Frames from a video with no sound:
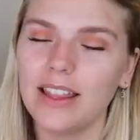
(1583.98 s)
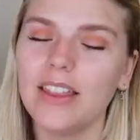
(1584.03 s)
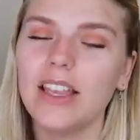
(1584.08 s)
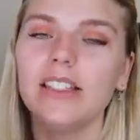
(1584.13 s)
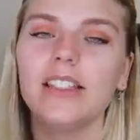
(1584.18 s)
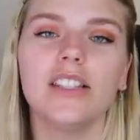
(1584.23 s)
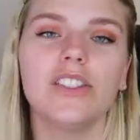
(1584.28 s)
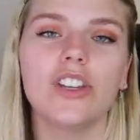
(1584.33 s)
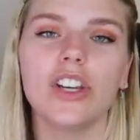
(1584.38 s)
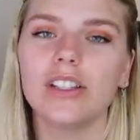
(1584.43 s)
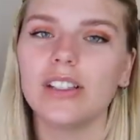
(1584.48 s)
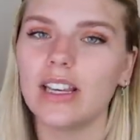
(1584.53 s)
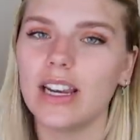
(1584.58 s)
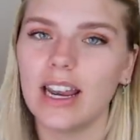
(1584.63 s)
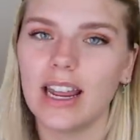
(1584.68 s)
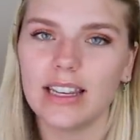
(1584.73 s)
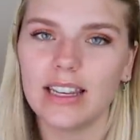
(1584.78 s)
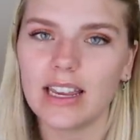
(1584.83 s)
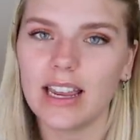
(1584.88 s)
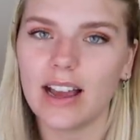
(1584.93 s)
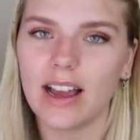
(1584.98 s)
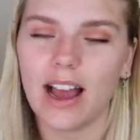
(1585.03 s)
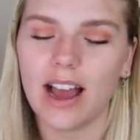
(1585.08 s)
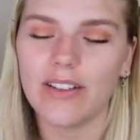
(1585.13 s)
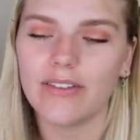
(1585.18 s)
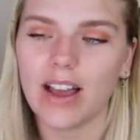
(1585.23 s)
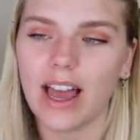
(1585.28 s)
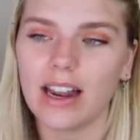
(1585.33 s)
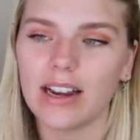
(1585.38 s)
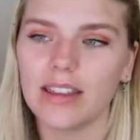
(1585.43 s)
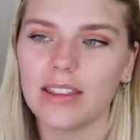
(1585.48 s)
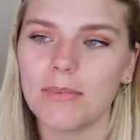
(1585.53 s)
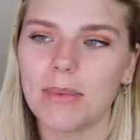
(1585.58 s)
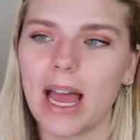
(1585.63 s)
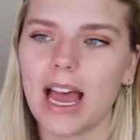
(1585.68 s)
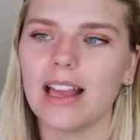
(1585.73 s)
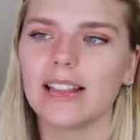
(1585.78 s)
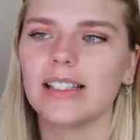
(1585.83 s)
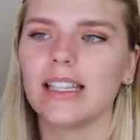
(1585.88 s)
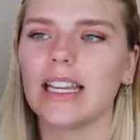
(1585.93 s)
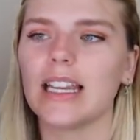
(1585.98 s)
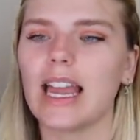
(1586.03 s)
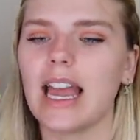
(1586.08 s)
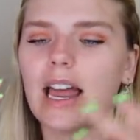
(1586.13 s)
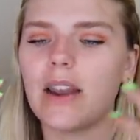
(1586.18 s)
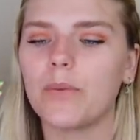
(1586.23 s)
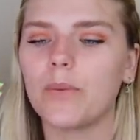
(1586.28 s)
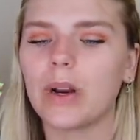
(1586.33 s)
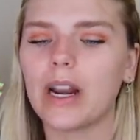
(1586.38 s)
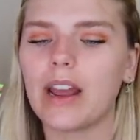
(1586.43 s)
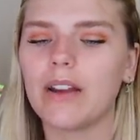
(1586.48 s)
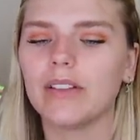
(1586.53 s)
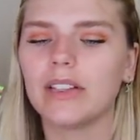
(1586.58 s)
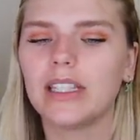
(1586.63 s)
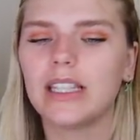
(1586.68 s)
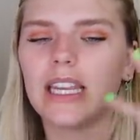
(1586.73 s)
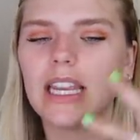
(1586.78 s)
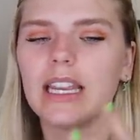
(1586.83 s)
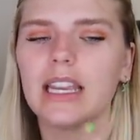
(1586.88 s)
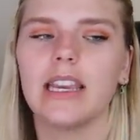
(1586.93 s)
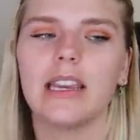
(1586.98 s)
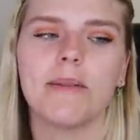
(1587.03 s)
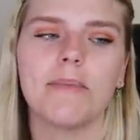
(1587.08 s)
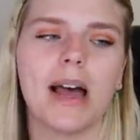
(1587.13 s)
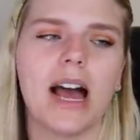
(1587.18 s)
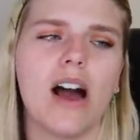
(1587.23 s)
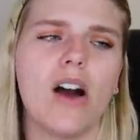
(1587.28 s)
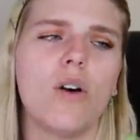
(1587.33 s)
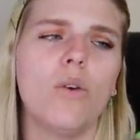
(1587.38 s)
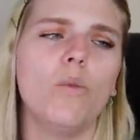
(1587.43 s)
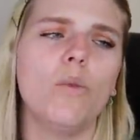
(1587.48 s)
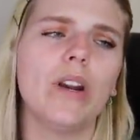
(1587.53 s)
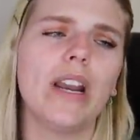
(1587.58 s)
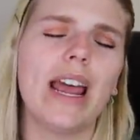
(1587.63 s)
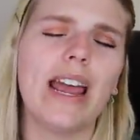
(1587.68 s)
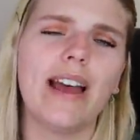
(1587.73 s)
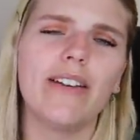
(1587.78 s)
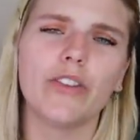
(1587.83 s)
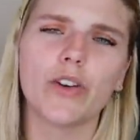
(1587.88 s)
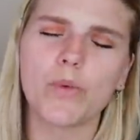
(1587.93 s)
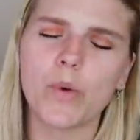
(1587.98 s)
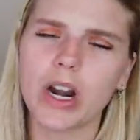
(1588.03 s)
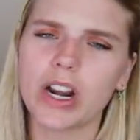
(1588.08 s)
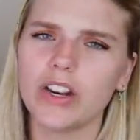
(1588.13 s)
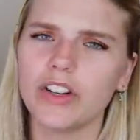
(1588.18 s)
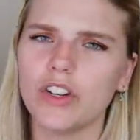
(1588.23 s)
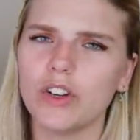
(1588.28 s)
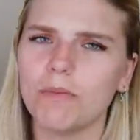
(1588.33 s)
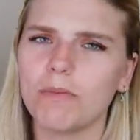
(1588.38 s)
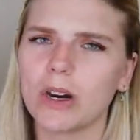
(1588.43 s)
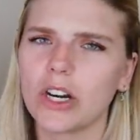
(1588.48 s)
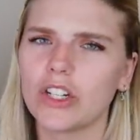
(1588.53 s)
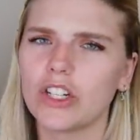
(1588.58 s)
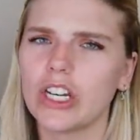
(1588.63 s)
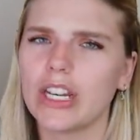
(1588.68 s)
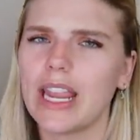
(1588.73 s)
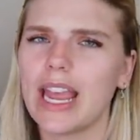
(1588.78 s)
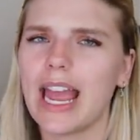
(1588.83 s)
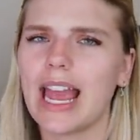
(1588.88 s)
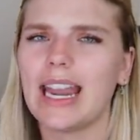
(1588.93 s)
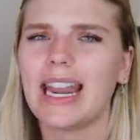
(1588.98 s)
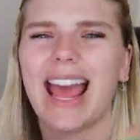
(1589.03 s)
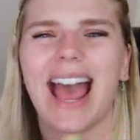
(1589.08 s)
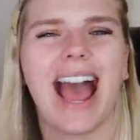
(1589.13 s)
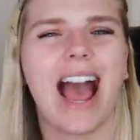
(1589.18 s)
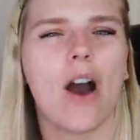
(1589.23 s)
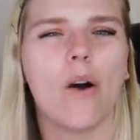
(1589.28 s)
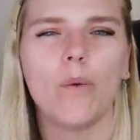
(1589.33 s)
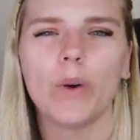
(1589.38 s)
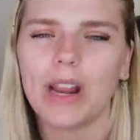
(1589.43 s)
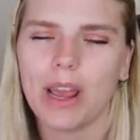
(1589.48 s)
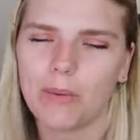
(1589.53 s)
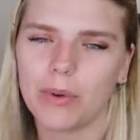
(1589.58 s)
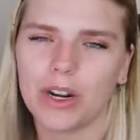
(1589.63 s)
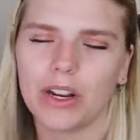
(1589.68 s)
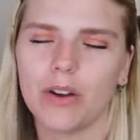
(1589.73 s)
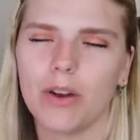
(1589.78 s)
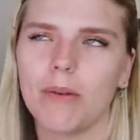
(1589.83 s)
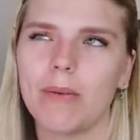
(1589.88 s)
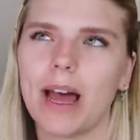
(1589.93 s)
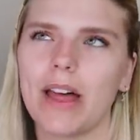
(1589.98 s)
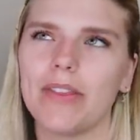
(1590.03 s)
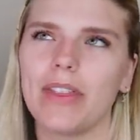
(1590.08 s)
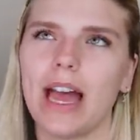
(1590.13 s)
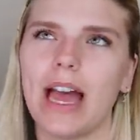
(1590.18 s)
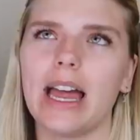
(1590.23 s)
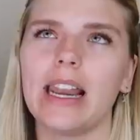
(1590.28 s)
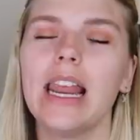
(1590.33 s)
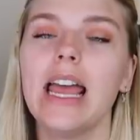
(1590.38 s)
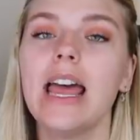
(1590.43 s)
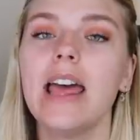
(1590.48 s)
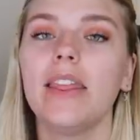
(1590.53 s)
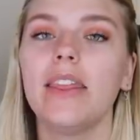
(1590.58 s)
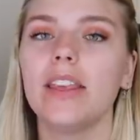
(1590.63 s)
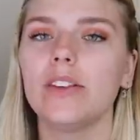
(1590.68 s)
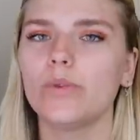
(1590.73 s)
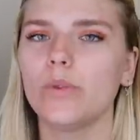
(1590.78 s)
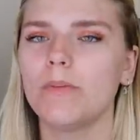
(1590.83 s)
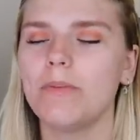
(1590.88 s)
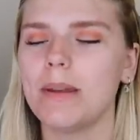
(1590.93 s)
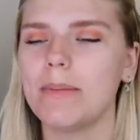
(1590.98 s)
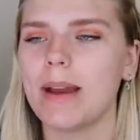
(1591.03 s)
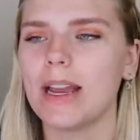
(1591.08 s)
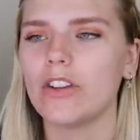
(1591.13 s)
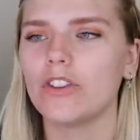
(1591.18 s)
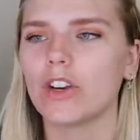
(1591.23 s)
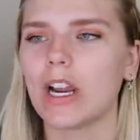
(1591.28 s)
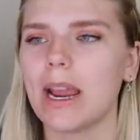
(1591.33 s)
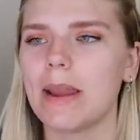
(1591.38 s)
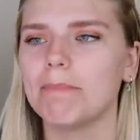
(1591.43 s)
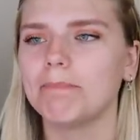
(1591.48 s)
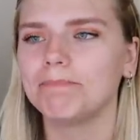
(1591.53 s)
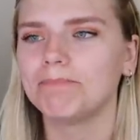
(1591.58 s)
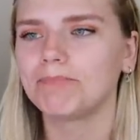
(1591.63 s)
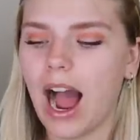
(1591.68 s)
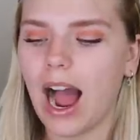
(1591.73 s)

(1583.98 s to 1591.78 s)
This is just an idea I've had in the past. Again, when I was thinking about would I ever want to do merch again, how would I want to go about that, this would be my dream.